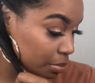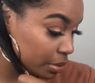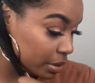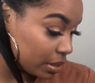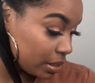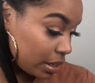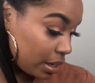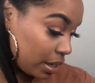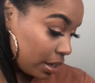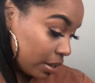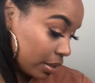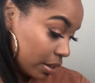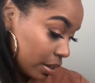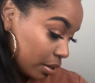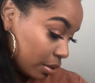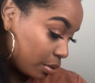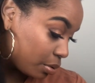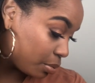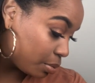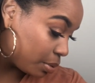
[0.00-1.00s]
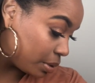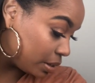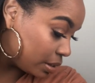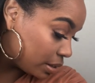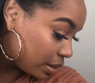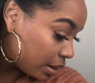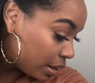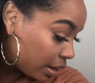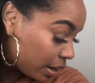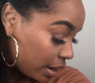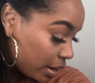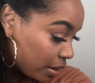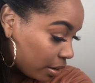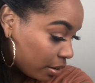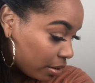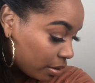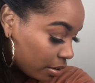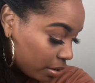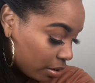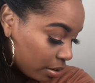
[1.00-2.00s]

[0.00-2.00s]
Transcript: but taking that little piece of hair,